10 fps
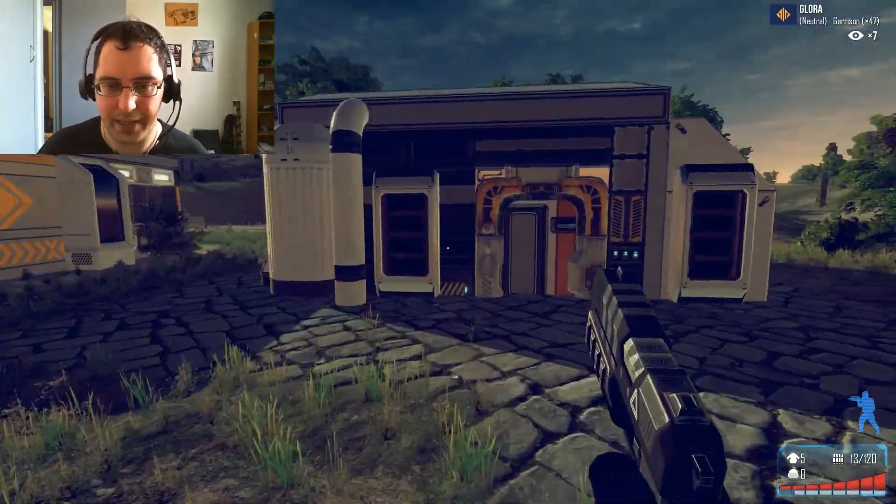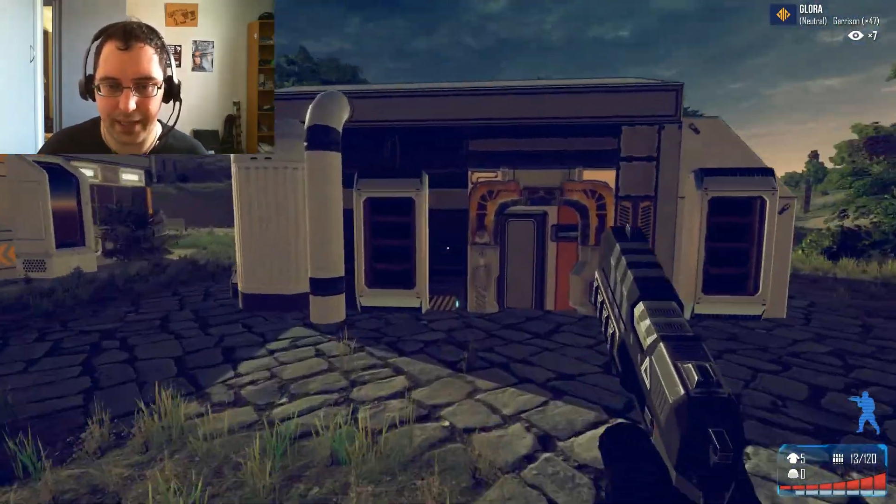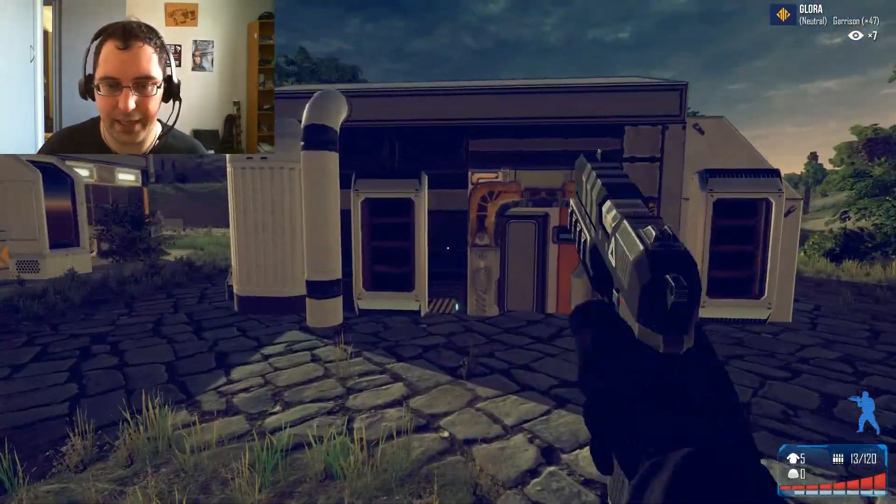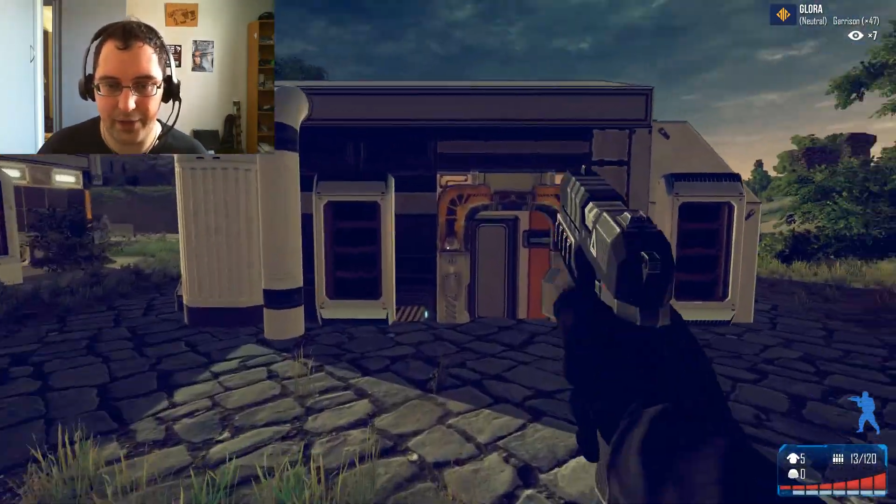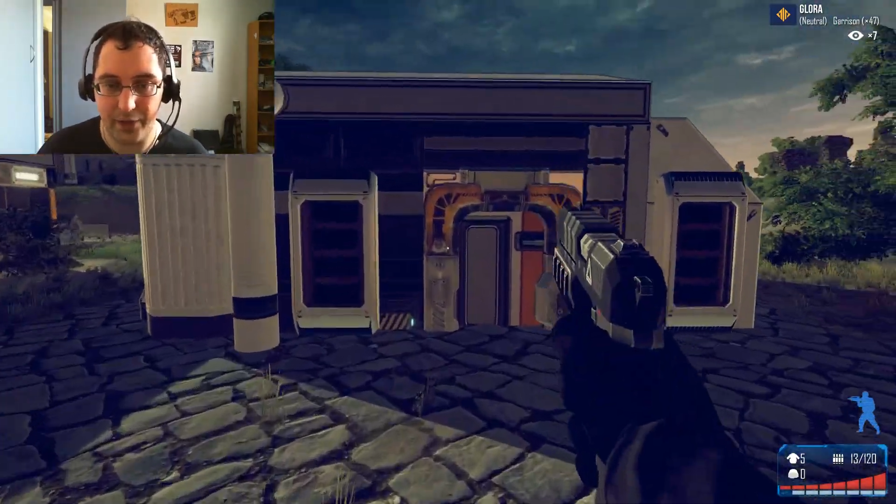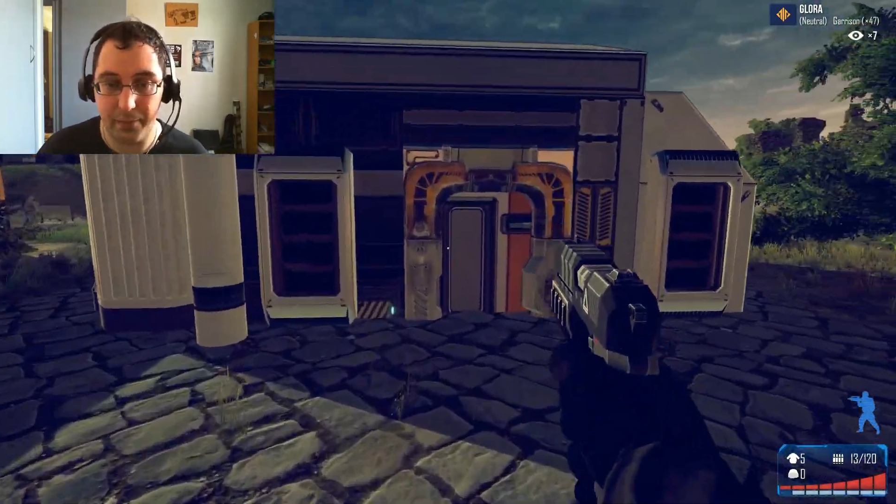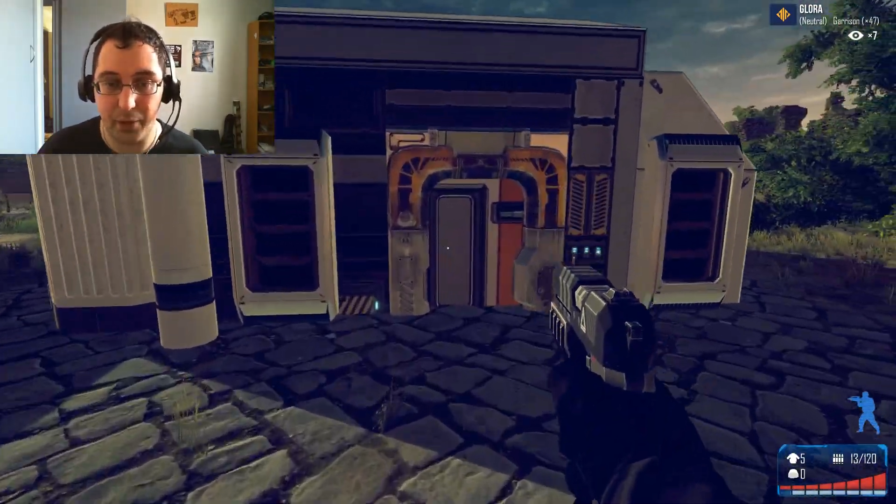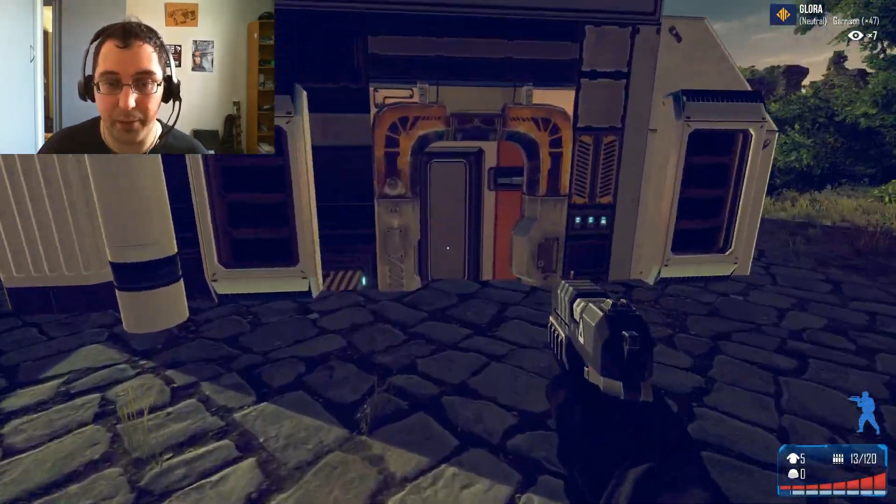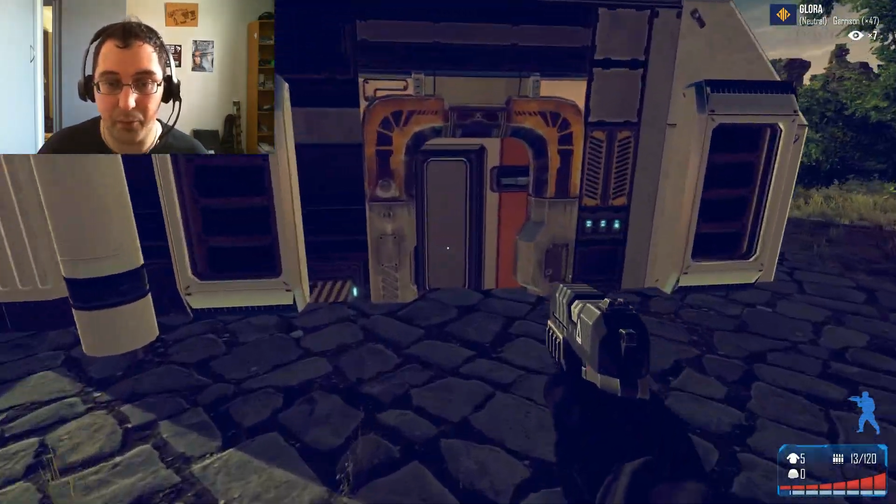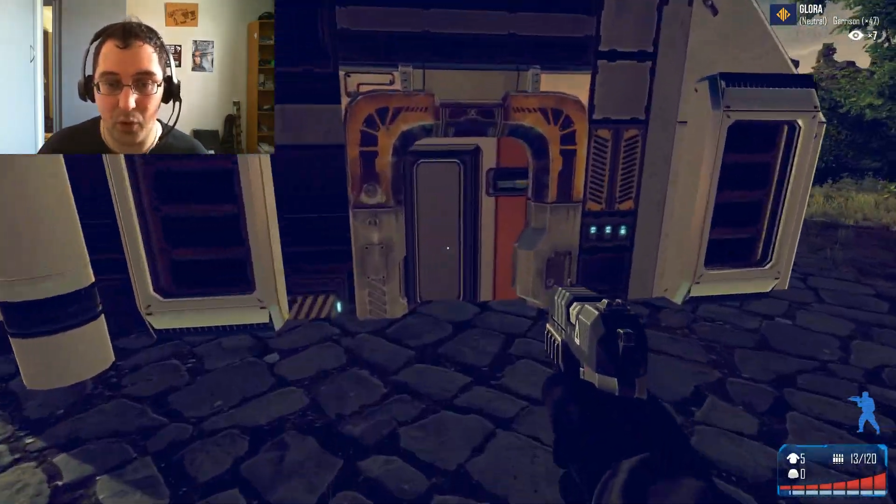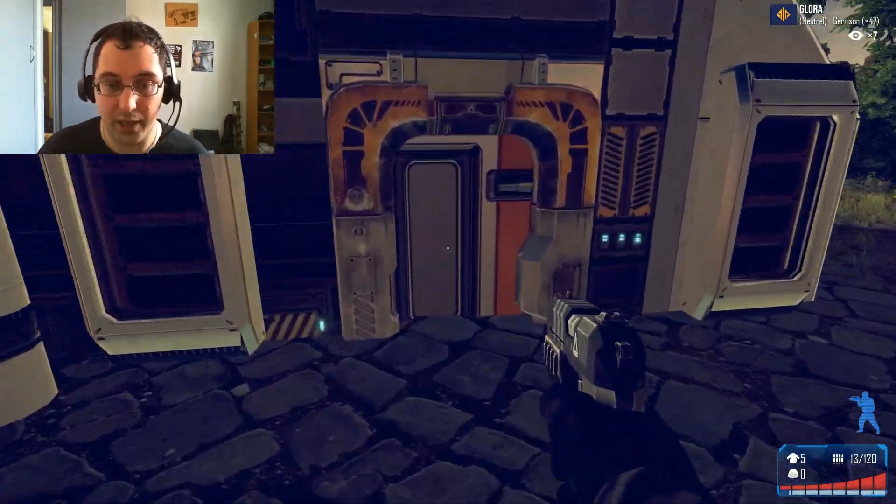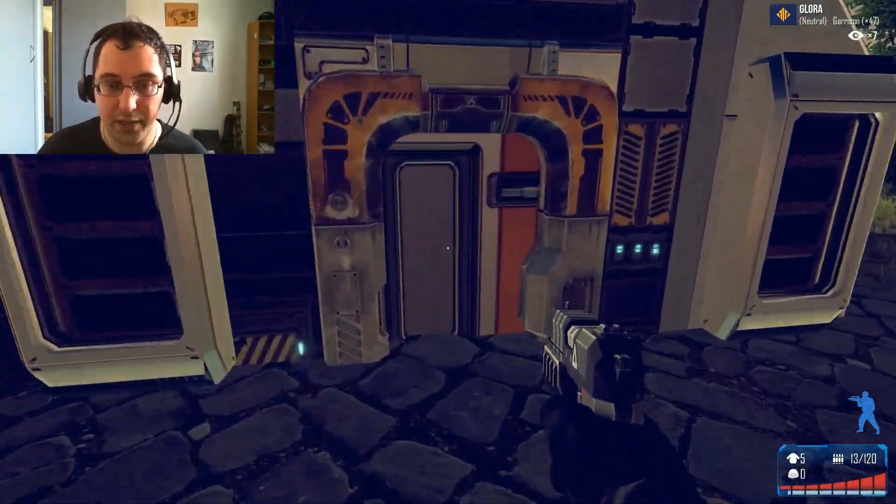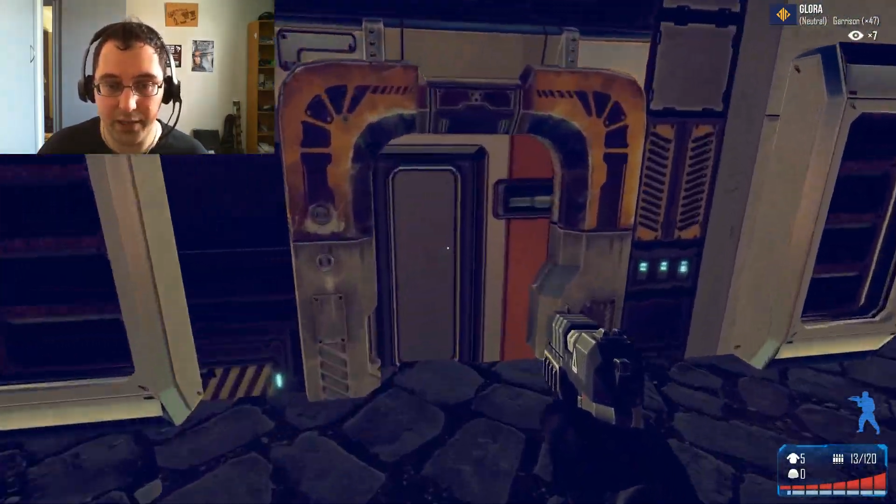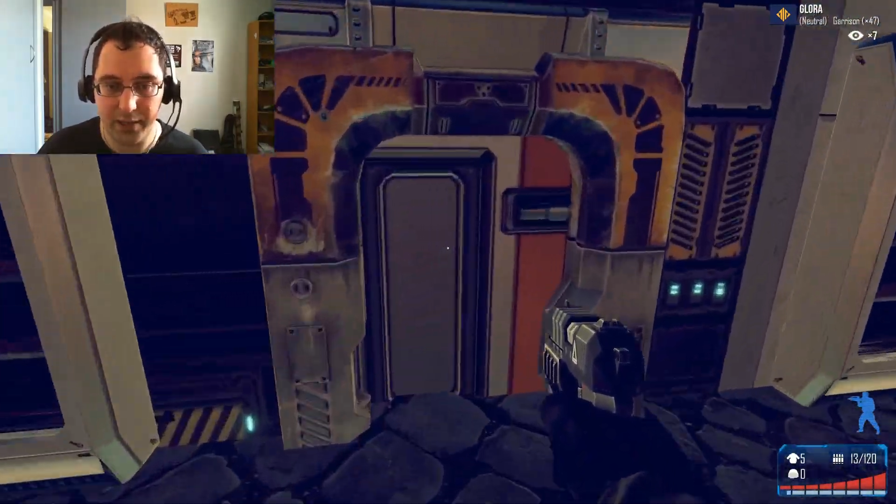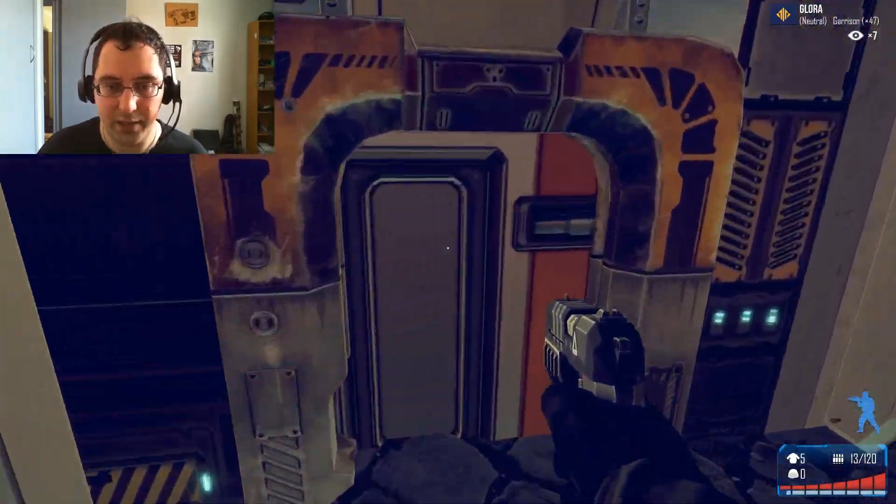And you can buy more
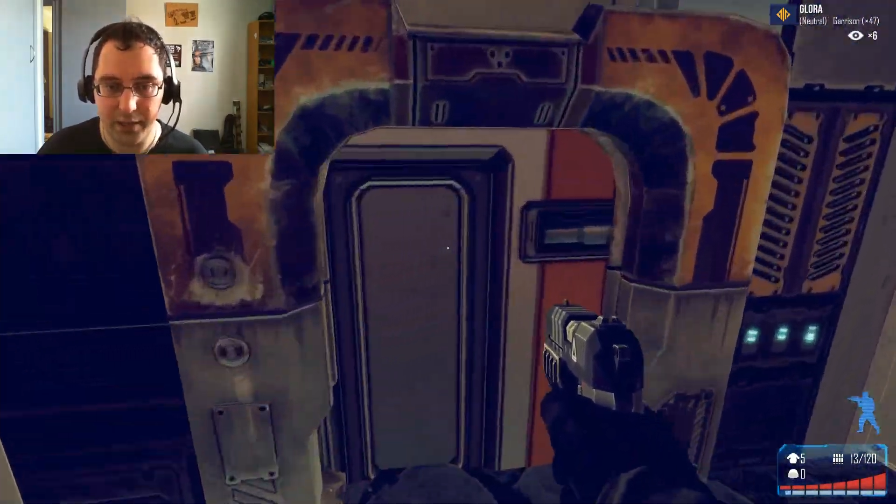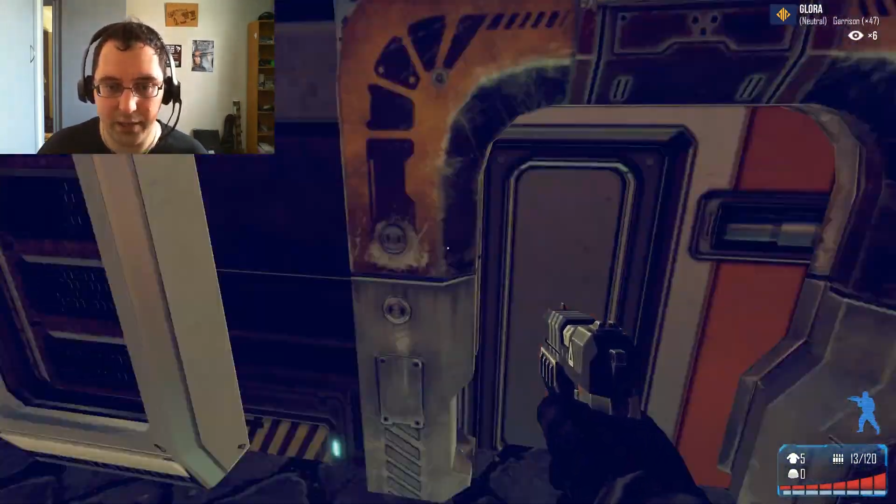guns.